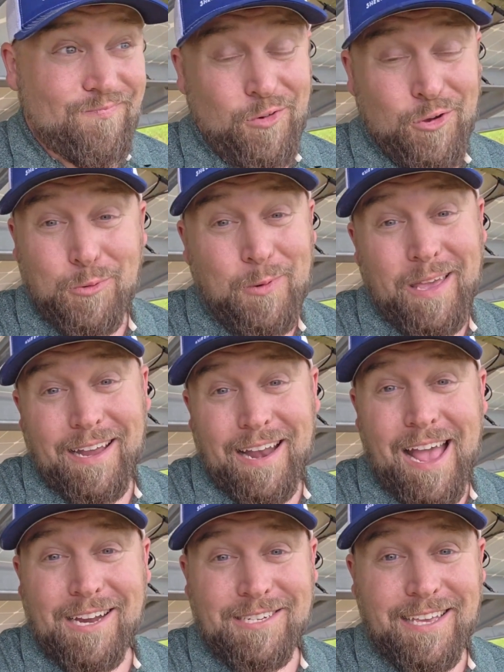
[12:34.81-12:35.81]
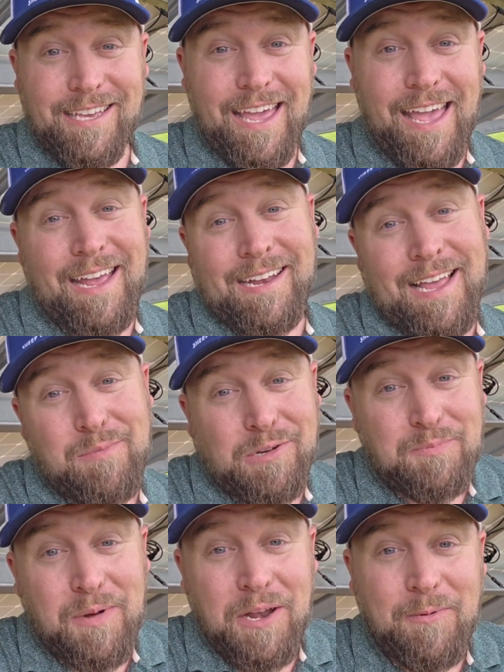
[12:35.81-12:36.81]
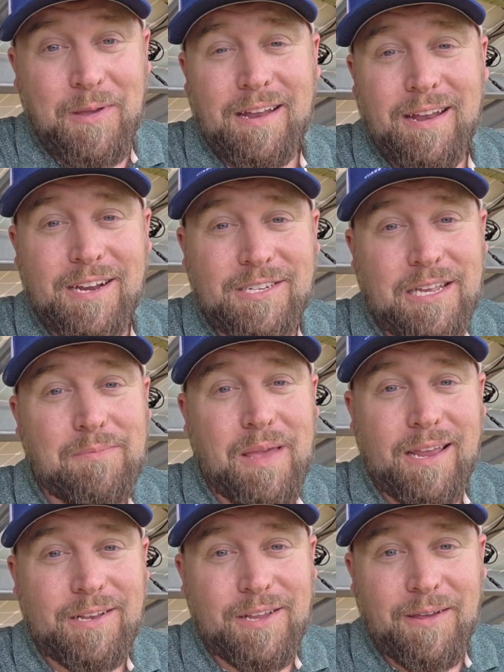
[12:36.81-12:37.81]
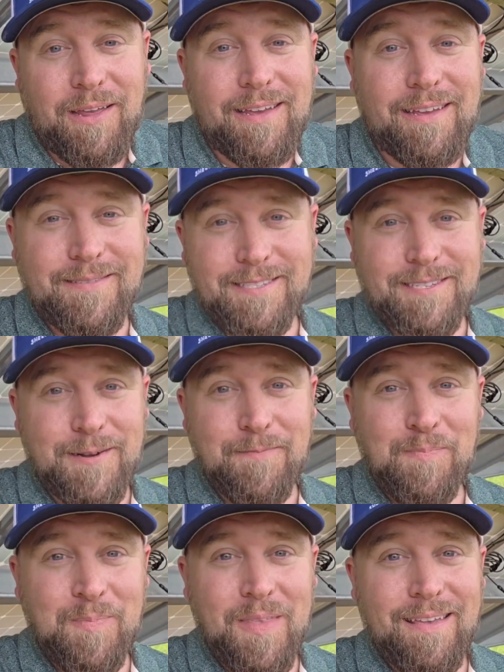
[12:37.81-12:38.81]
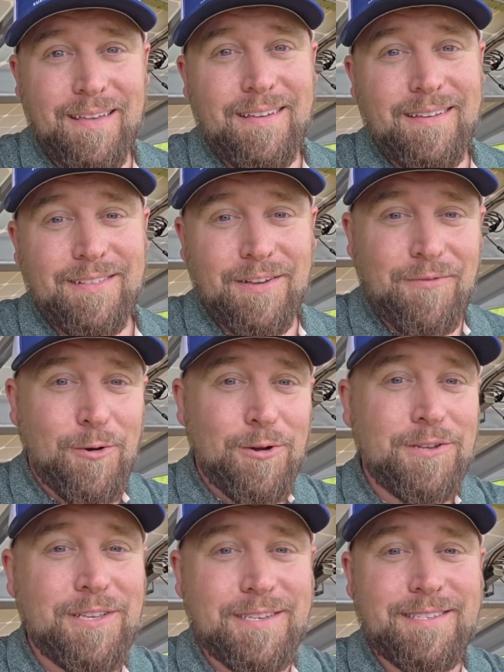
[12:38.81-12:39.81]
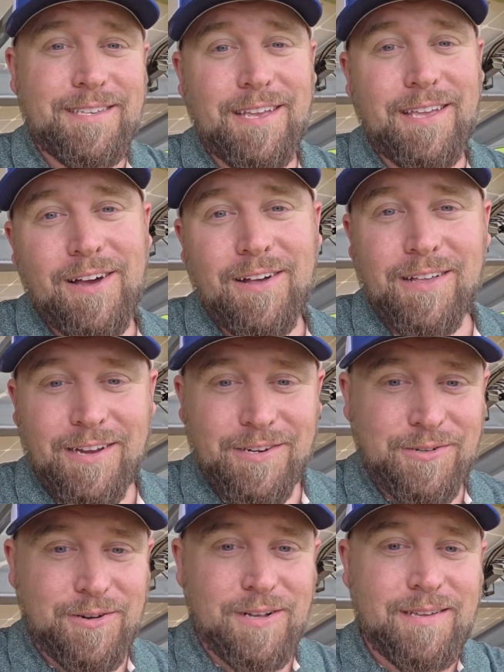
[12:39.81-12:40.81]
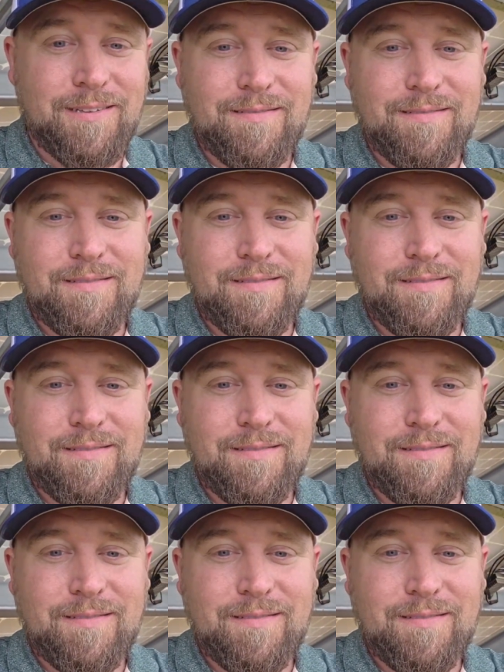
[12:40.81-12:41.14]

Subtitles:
food we can actually get and how much money we can actually make doing it. So look forward to seeing y'all here shortly.